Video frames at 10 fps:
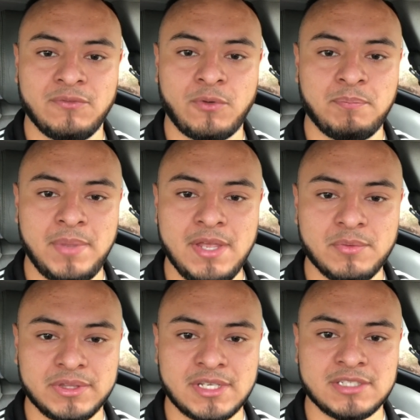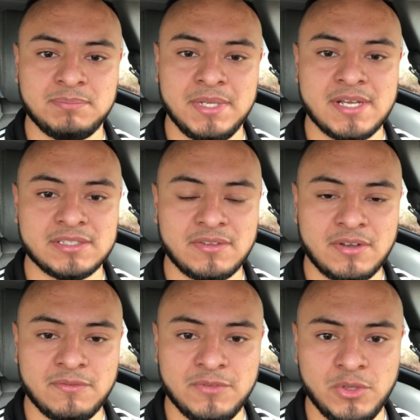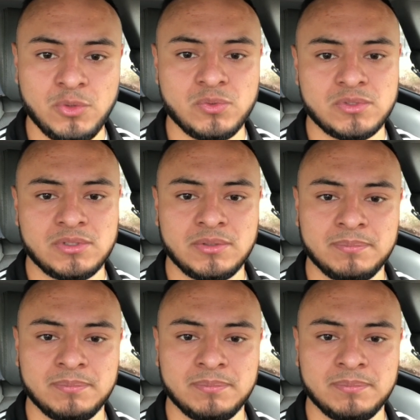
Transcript: for being with us because of their views.